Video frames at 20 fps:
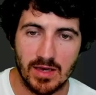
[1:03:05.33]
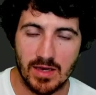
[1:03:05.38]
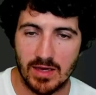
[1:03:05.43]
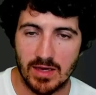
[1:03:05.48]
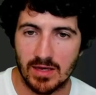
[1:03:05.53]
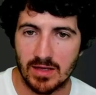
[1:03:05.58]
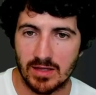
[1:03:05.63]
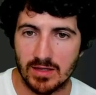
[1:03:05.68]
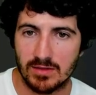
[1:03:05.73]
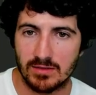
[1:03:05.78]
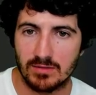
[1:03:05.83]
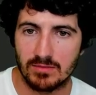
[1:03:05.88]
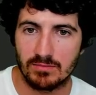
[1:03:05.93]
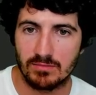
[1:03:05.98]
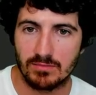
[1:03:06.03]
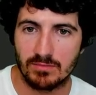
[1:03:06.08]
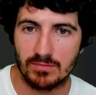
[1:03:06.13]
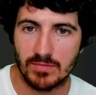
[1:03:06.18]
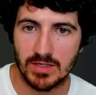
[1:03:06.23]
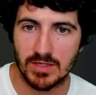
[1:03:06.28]

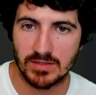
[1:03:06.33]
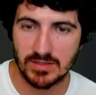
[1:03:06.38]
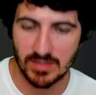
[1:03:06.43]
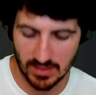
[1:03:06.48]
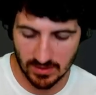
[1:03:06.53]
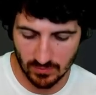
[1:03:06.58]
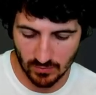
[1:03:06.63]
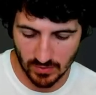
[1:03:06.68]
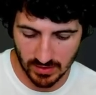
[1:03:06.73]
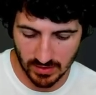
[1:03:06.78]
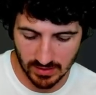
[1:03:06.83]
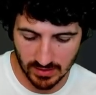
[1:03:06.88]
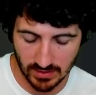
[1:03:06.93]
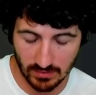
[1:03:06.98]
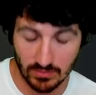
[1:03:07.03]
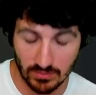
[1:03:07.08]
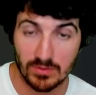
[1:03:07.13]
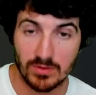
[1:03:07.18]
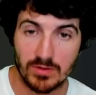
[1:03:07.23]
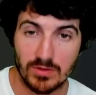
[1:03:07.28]
and let's say we can
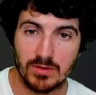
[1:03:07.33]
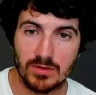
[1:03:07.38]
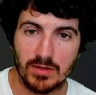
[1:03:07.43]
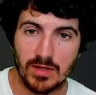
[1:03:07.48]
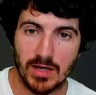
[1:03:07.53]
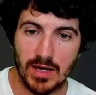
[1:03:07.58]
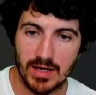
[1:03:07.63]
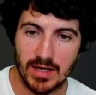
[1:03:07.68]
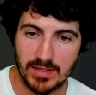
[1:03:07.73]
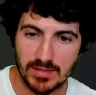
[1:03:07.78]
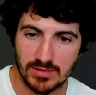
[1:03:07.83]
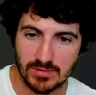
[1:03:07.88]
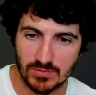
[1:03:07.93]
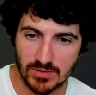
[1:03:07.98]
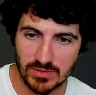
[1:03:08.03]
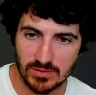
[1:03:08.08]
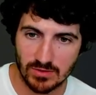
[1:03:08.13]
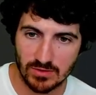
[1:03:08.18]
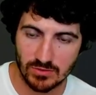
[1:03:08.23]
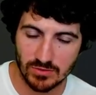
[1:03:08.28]
download the highest
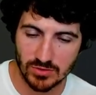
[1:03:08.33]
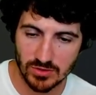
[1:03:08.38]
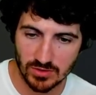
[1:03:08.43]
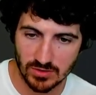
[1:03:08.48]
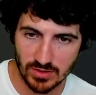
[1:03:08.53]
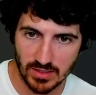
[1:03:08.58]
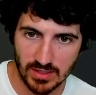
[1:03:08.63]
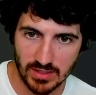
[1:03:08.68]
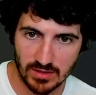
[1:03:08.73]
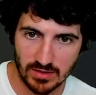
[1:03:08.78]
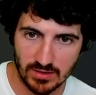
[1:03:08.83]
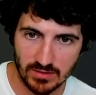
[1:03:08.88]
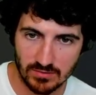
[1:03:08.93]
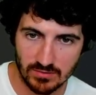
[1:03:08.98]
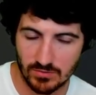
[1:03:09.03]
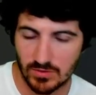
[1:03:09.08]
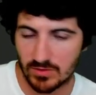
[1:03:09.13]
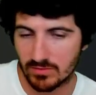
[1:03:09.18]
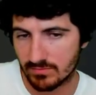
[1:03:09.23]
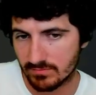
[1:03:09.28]
resolution, like,
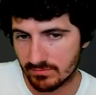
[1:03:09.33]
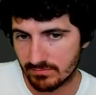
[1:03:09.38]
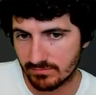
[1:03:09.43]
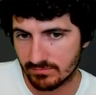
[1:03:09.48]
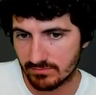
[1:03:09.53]
well,